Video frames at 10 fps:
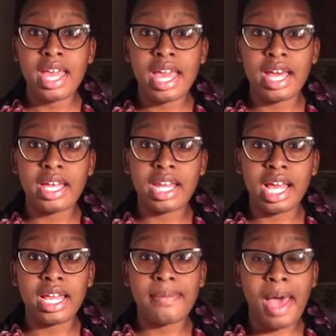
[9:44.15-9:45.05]
and
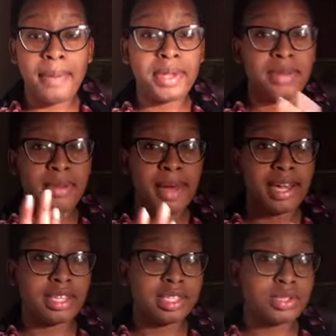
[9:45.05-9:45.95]
I am happy to be
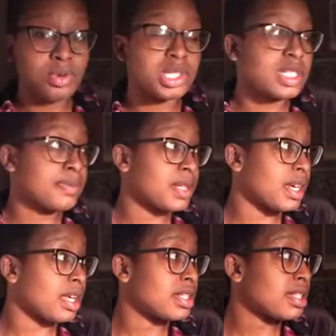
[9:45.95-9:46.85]
back in this gorgeous
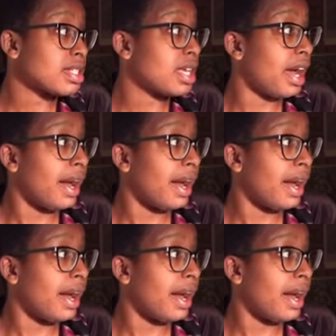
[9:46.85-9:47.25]
place.